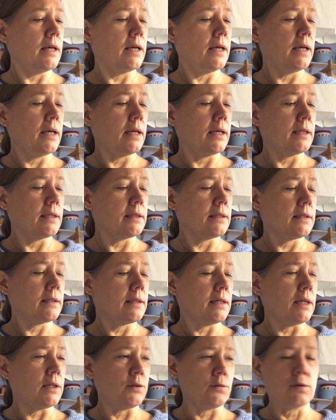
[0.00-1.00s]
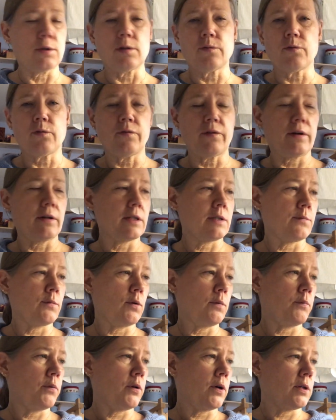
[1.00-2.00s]
and I use it for very
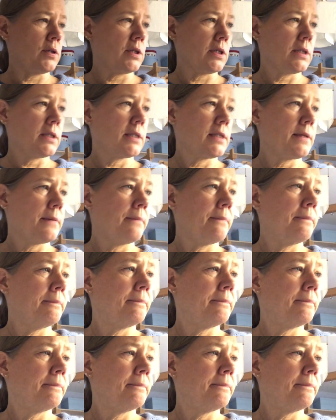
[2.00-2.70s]
small projects.